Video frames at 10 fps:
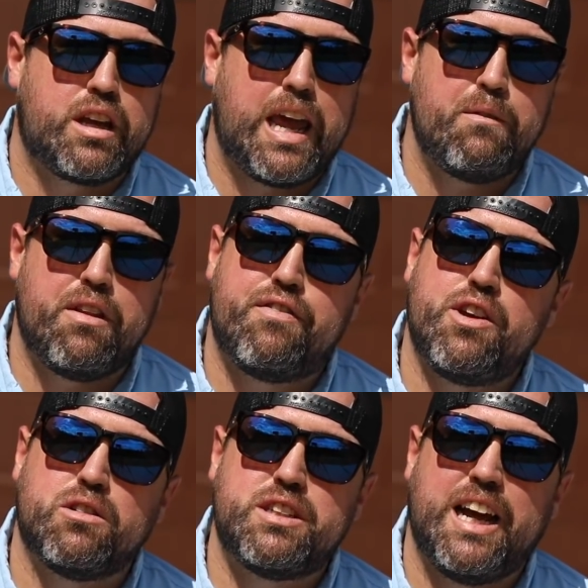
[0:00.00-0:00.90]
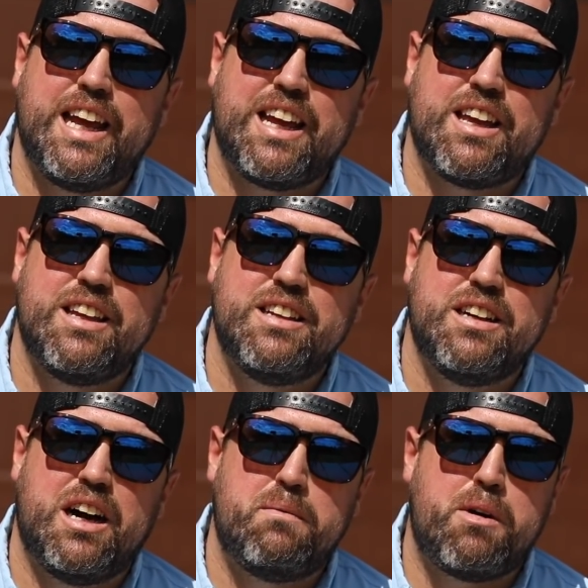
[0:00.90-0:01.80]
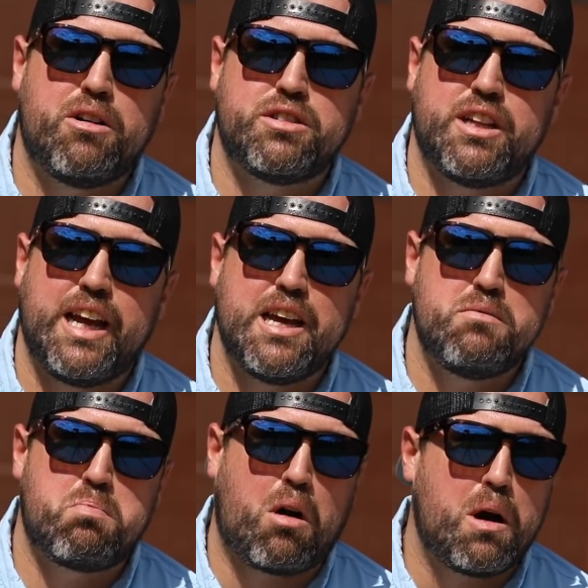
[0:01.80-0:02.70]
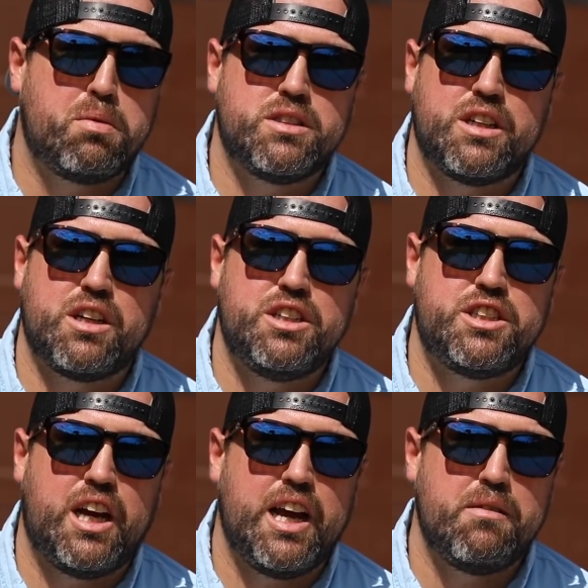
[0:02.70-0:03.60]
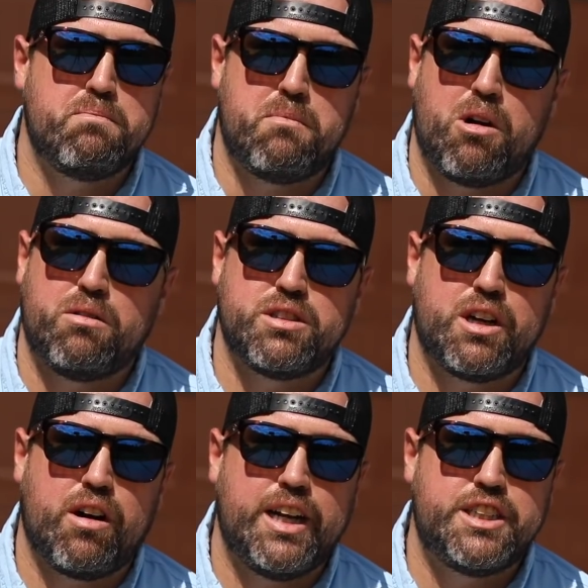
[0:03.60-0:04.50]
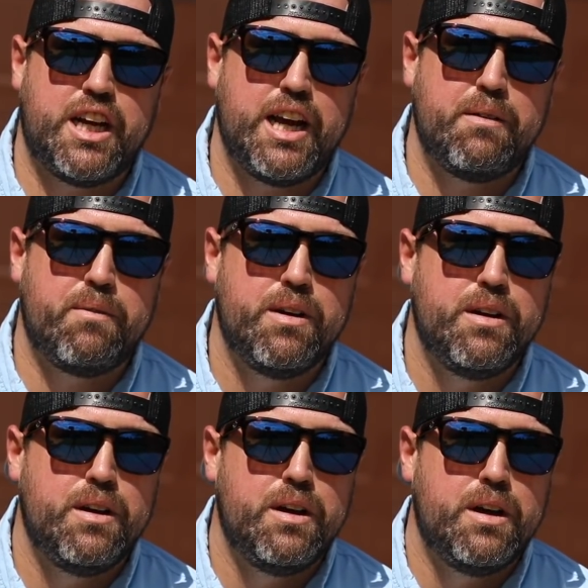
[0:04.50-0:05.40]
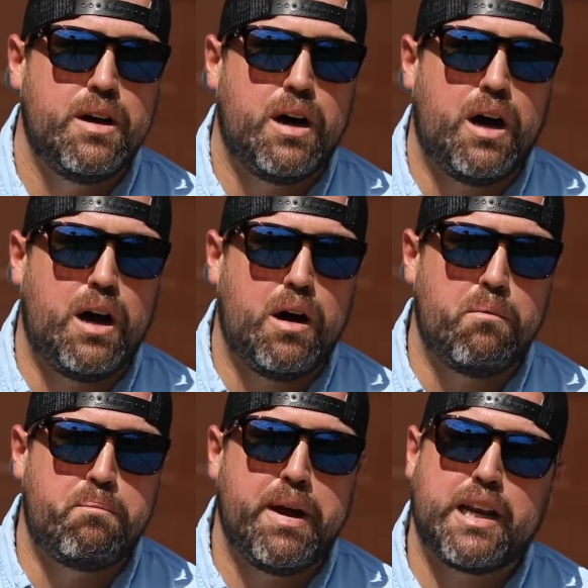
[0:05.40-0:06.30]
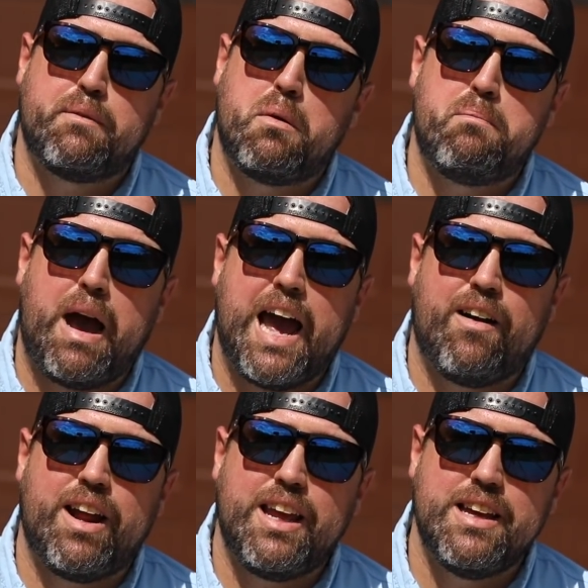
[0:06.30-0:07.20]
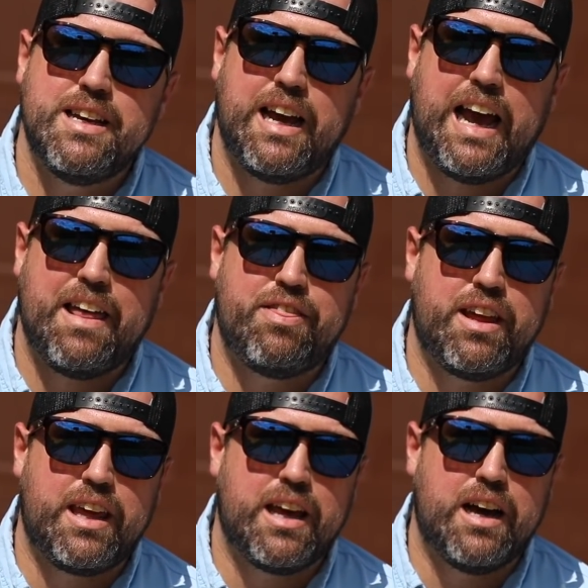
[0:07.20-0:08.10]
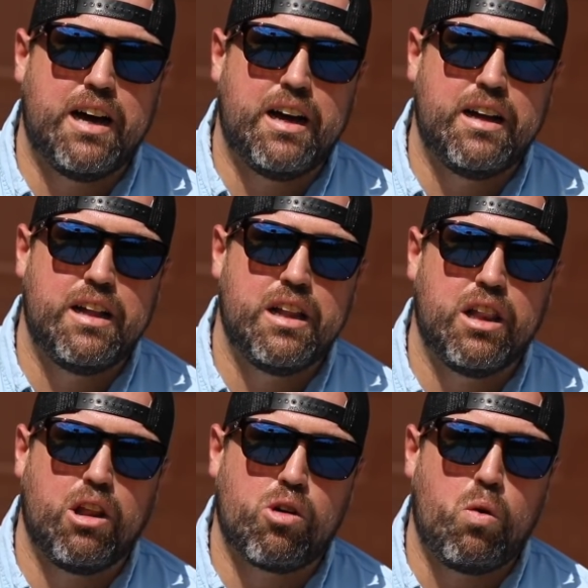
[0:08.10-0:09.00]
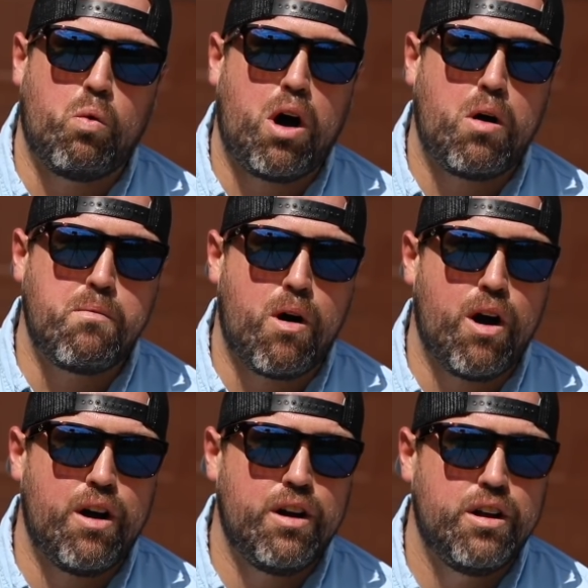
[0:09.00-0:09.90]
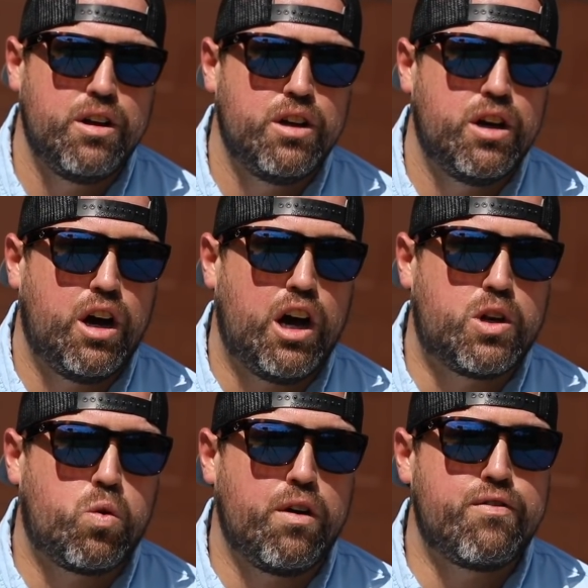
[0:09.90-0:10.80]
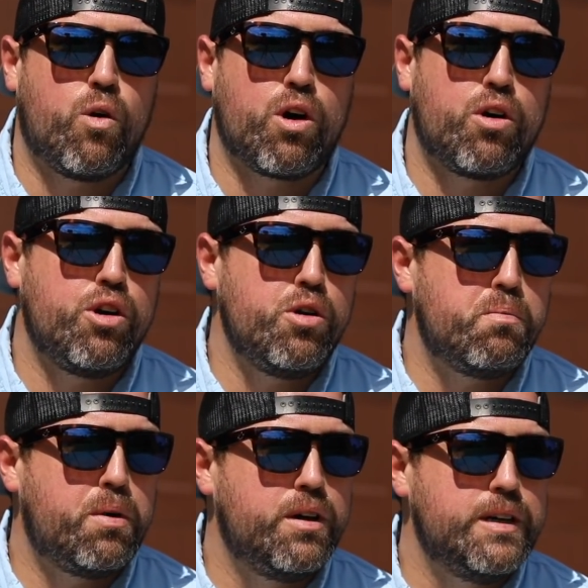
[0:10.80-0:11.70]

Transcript: Came with a fuel tank, motor stand, prop was in good shape, motor was in great shape. Picked up a battery at the local Walmart, 24 group.